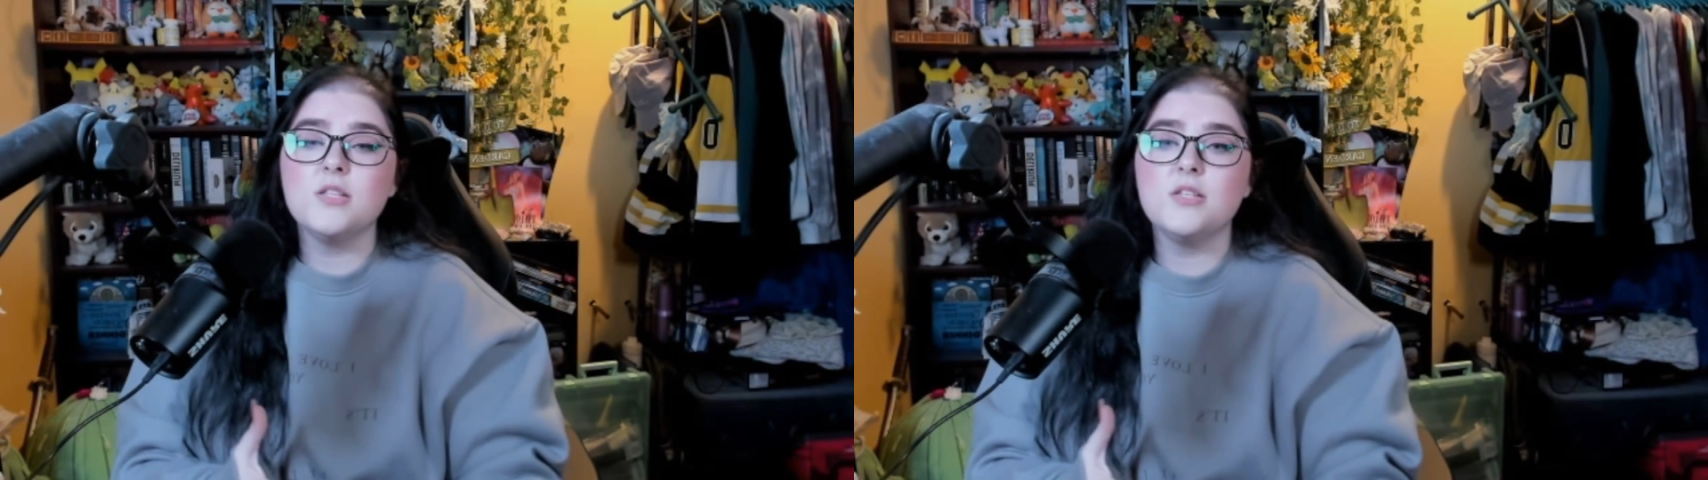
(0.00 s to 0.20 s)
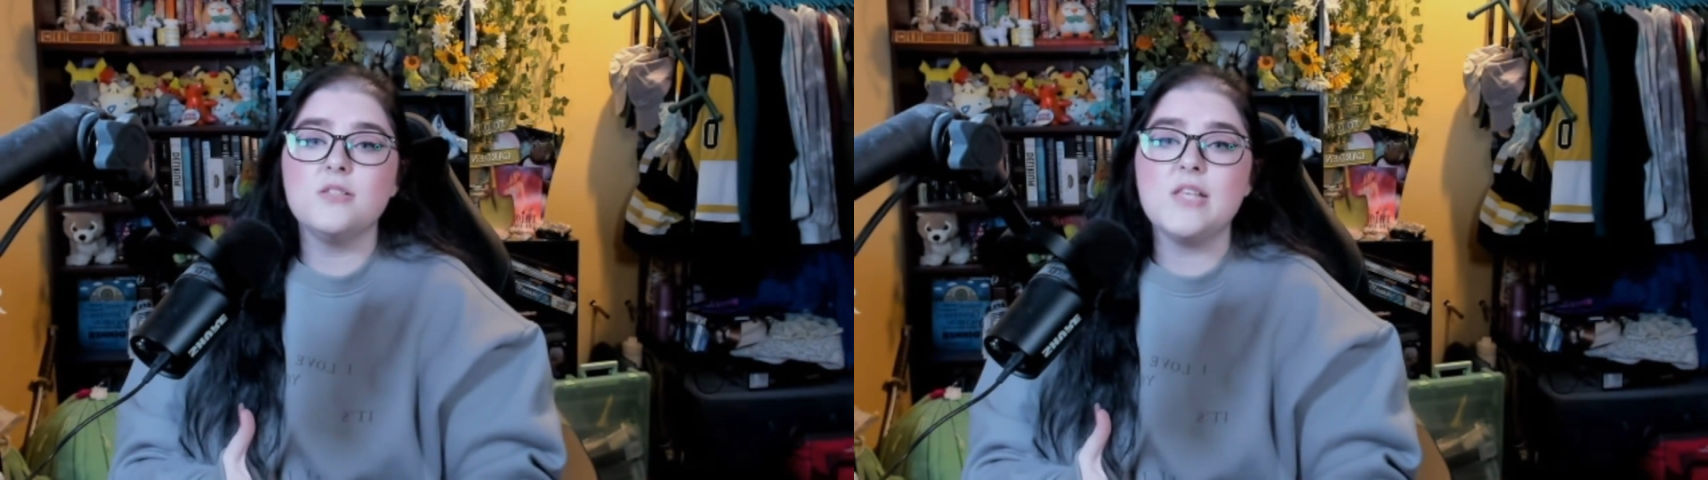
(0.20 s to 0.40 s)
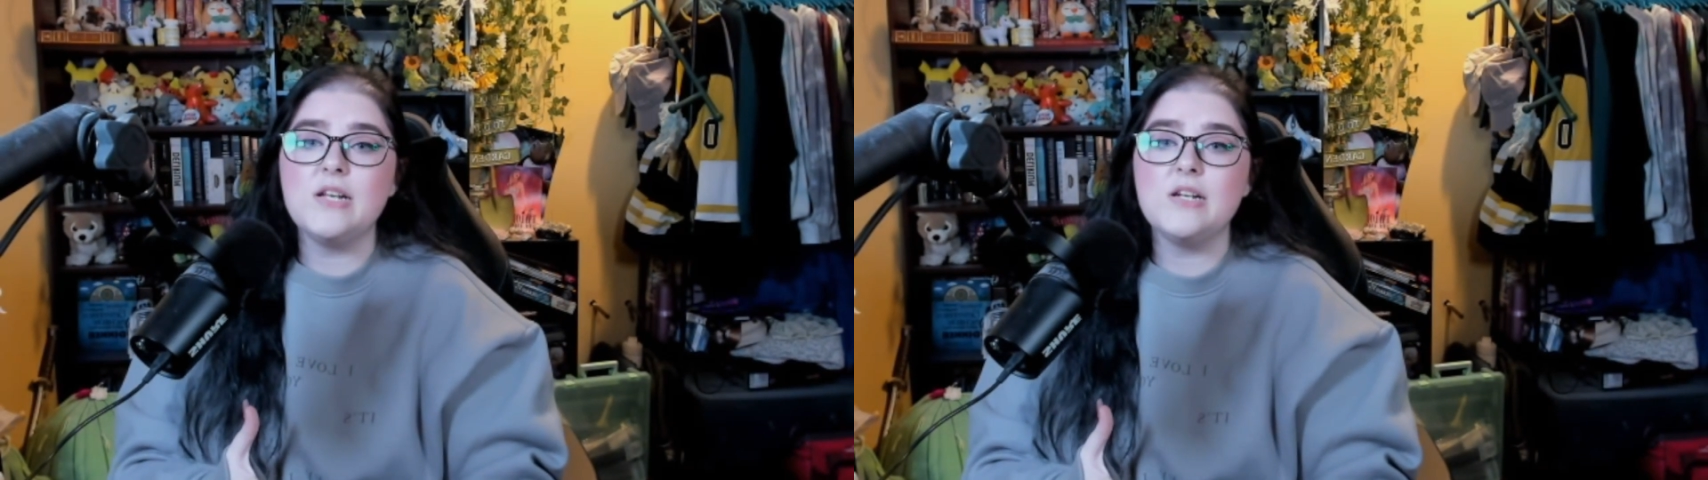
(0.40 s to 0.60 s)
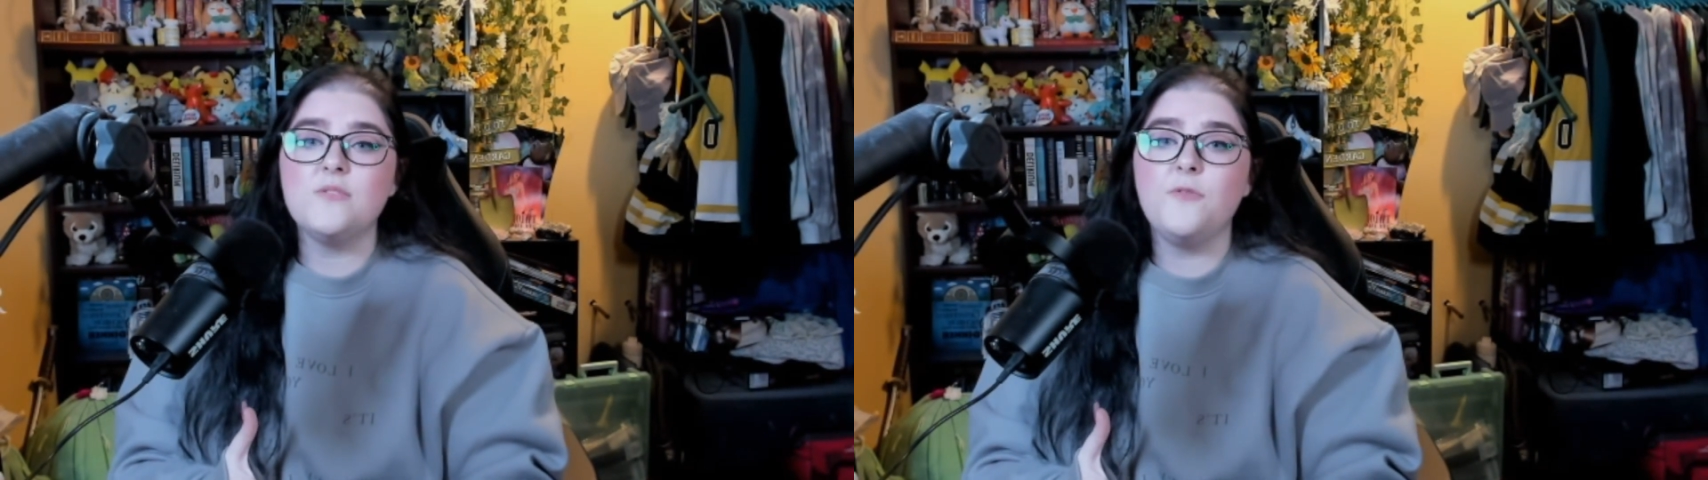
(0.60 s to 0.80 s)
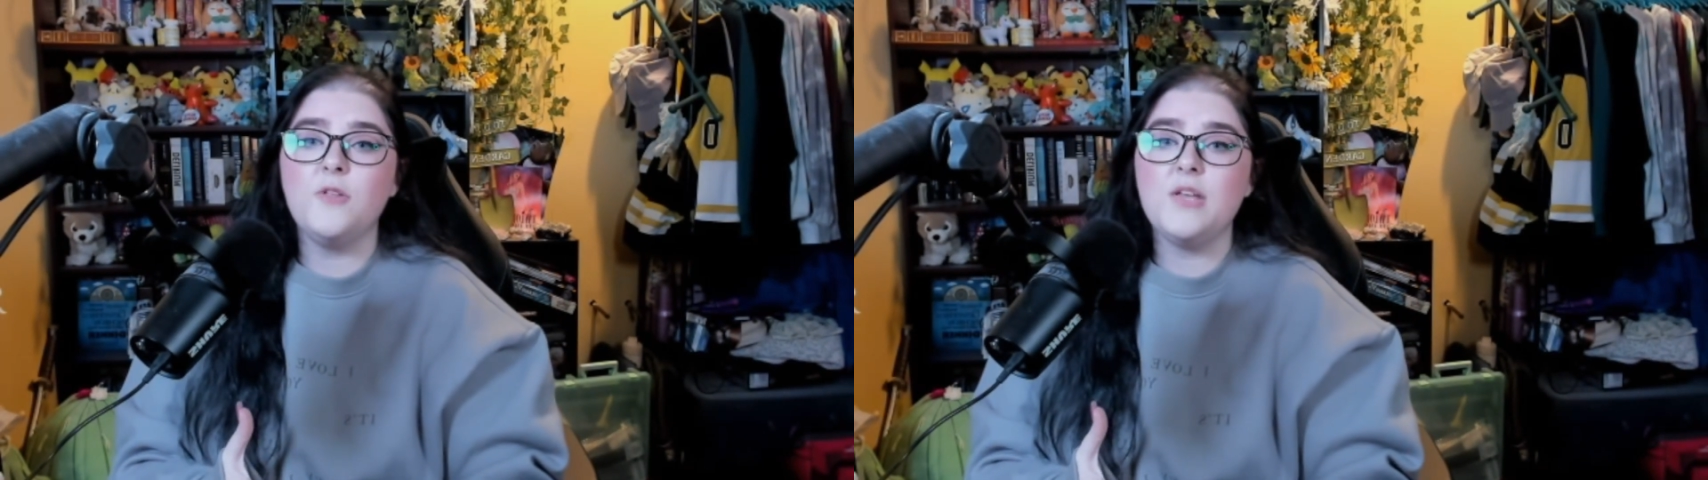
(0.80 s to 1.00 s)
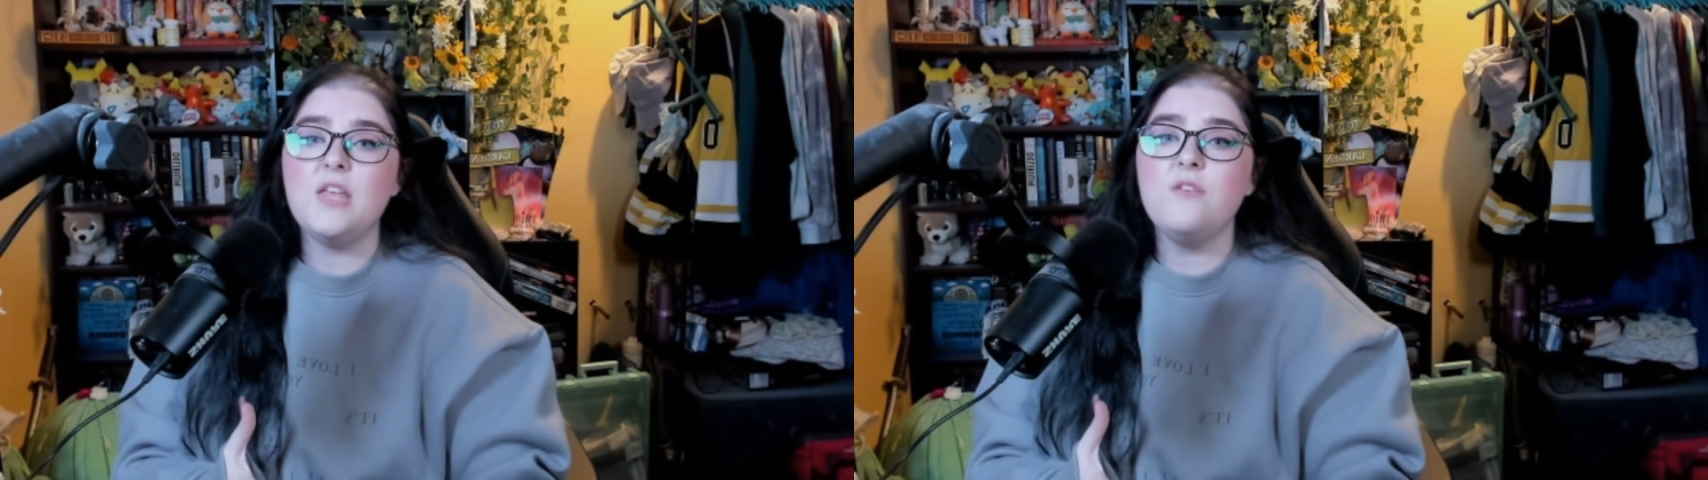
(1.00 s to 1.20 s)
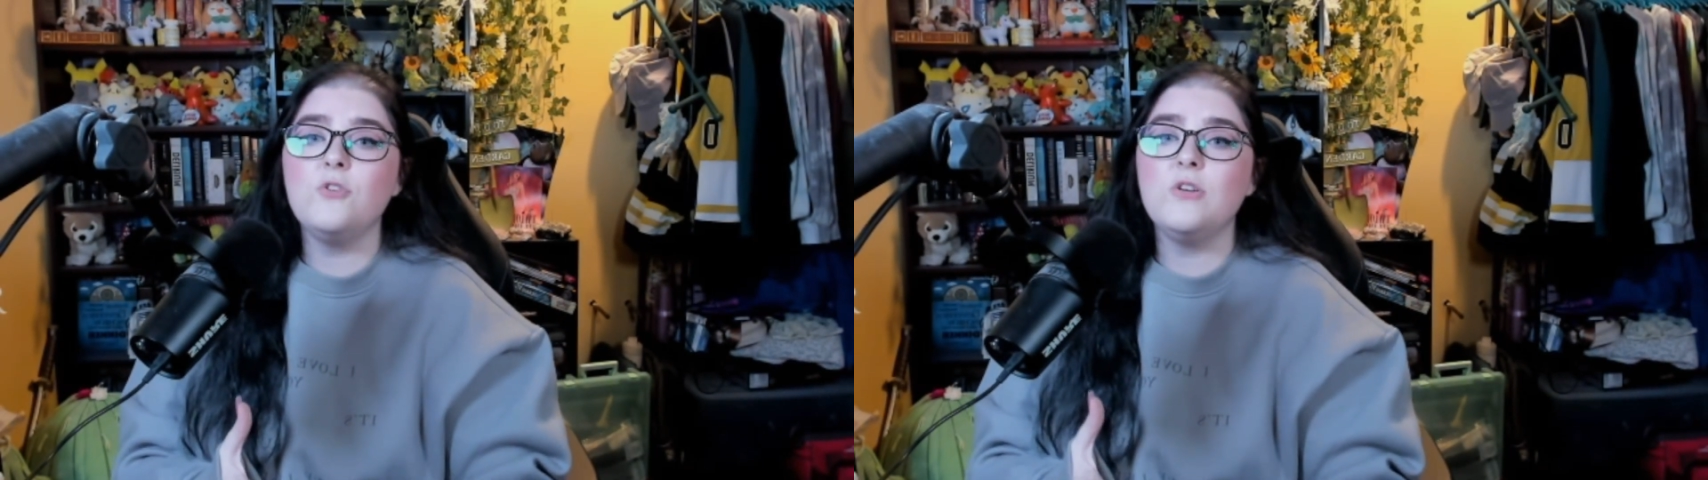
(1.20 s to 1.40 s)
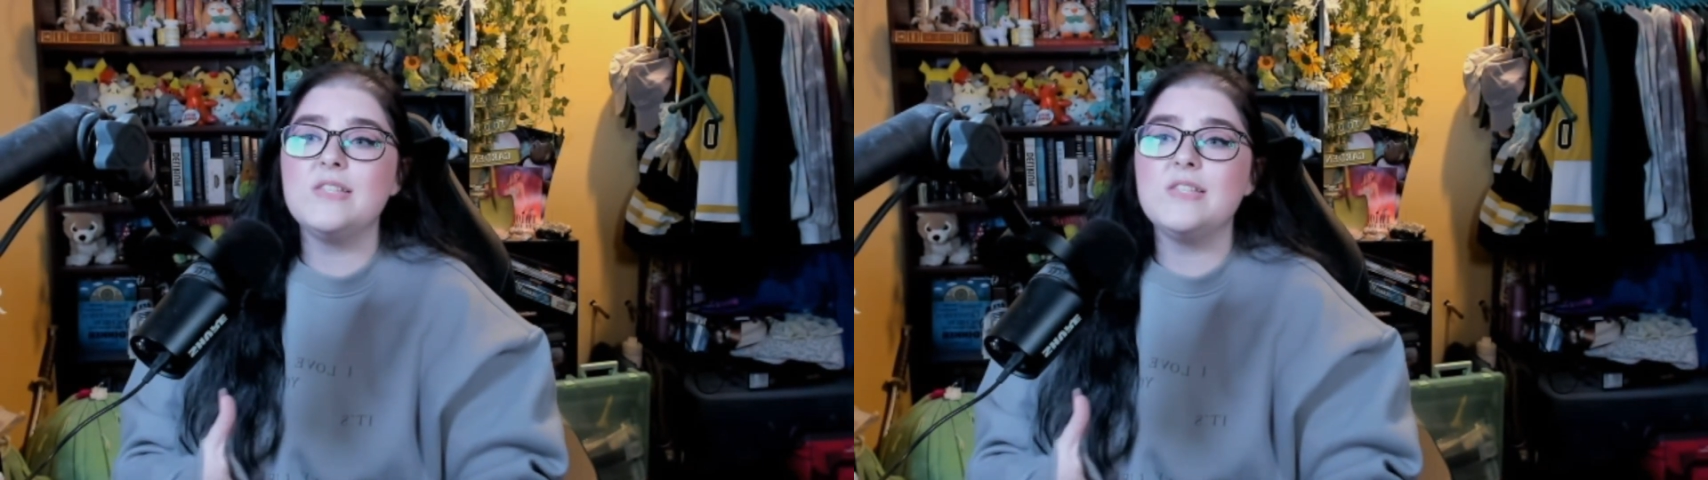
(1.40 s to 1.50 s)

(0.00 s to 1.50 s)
until Xaden is fully evil?